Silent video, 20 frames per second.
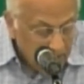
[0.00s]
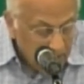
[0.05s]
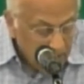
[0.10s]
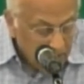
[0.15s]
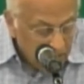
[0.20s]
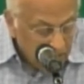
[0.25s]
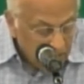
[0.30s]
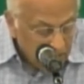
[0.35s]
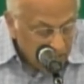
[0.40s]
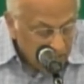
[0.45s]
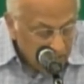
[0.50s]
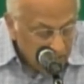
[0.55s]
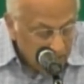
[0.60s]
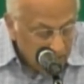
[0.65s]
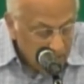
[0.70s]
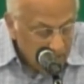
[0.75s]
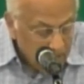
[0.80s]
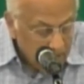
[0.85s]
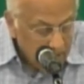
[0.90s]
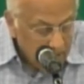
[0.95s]
the
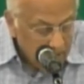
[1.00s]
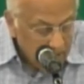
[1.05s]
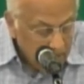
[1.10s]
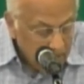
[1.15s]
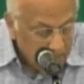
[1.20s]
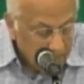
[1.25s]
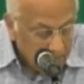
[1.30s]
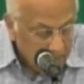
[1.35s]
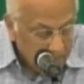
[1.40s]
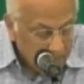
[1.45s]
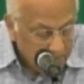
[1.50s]
Lord in my